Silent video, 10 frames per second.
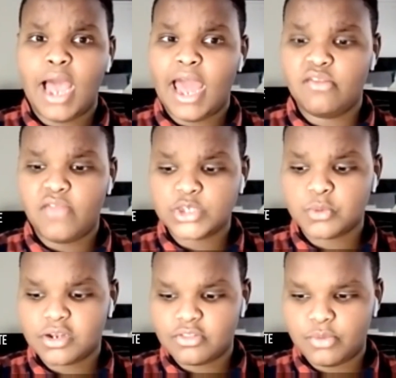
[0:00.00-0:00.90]
And
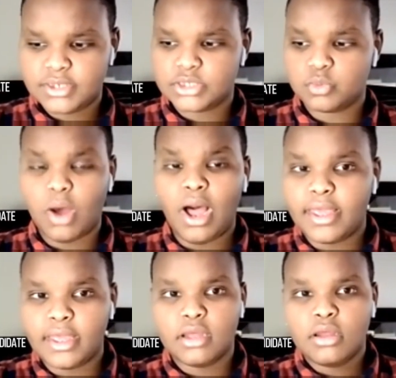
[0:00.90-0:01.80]
that's one of the reasons
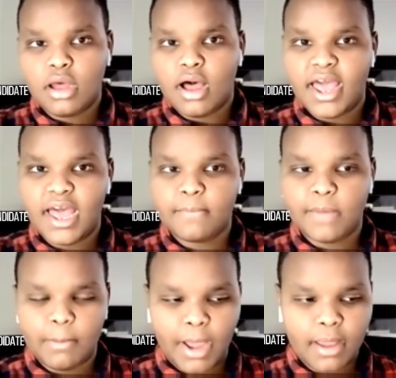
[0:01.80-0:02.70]
why I have
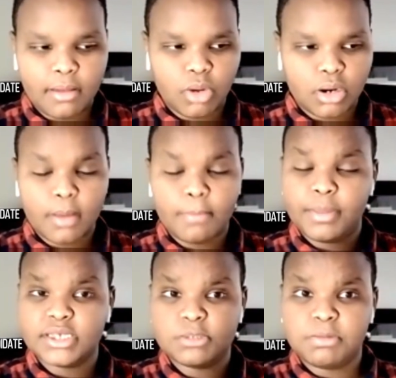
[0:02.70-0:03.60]
my one of my
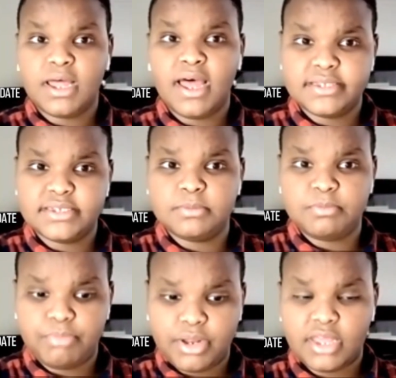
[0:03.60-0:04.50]
biggest plans is
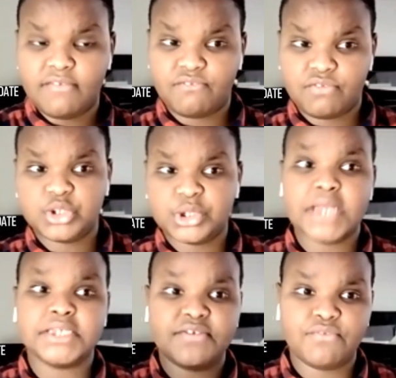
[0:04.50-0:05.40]
bringing free
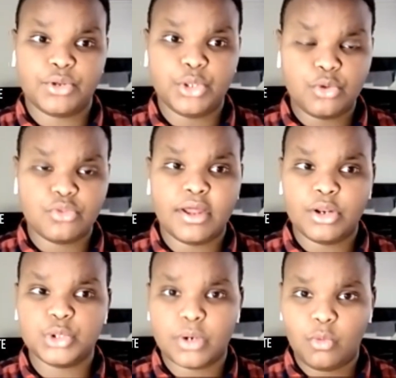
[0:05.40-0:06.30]
transit for youth
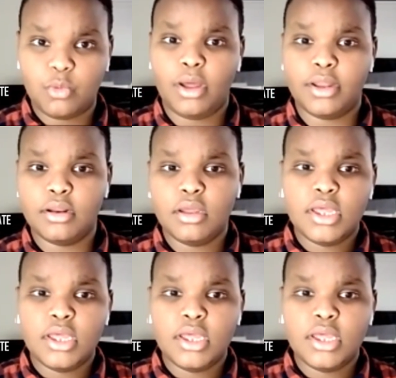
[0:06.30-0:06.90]
under 21.